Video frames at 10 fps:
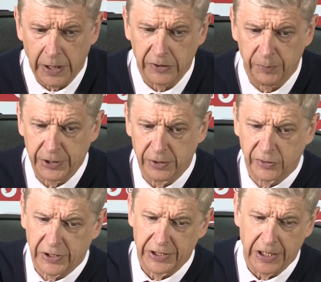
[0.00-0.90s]

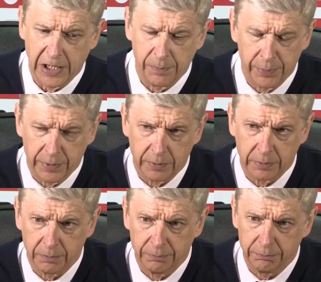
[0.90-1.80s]
Experience can help,
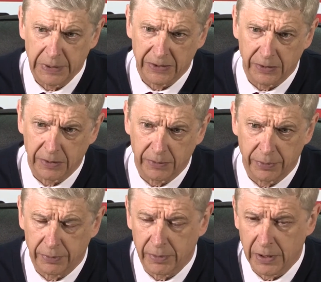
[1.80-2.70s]
but
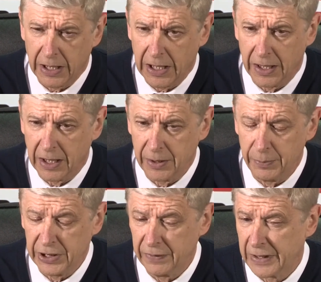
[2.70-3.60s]
I, I
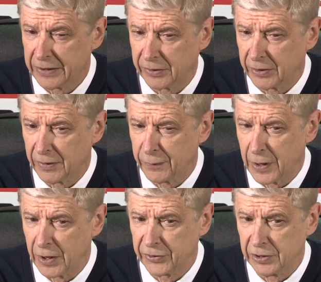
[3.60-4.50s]
believe that uh,
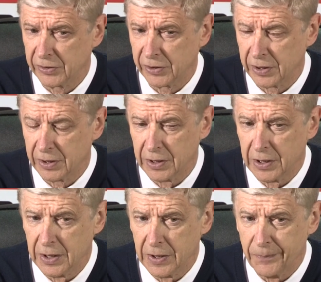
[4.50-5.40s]
for us it's uh,
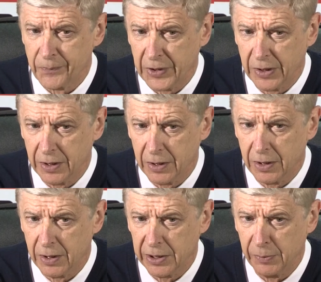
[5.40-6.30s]

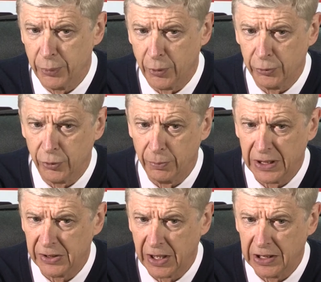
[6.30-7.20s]
uh, important to
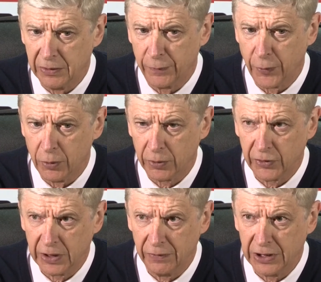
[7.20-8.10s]
maintain the
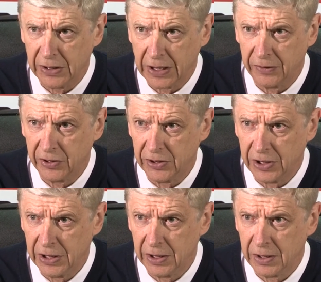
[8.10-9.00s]
focus and the
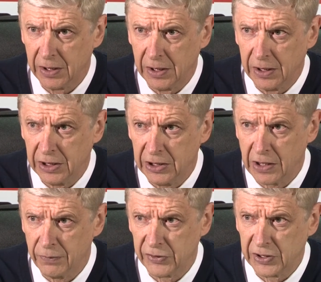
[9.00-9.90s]
intensity in
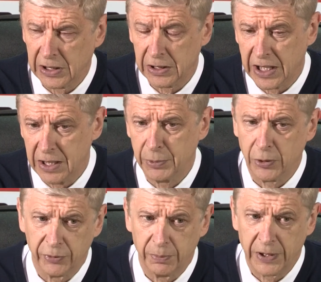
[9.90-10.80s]
every single game
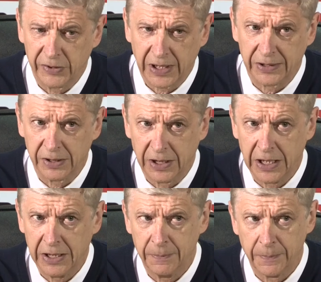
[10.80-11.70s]
because we play
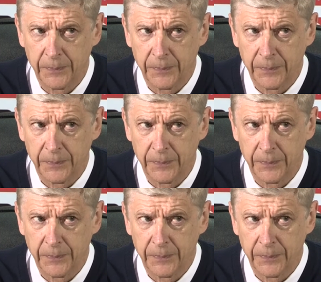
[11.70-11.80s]
Saturday